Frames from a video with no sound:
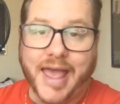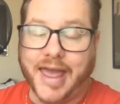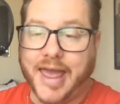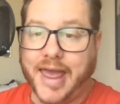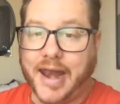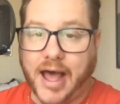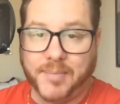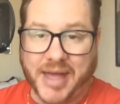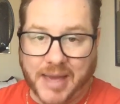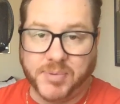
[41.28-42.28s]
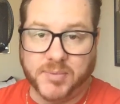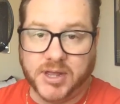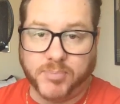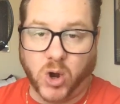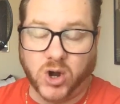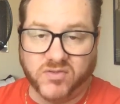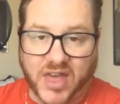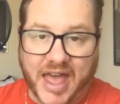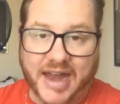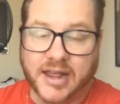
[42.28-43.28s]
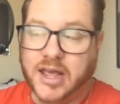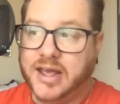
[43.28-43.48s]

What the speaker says: and I'm happy to be a part of that.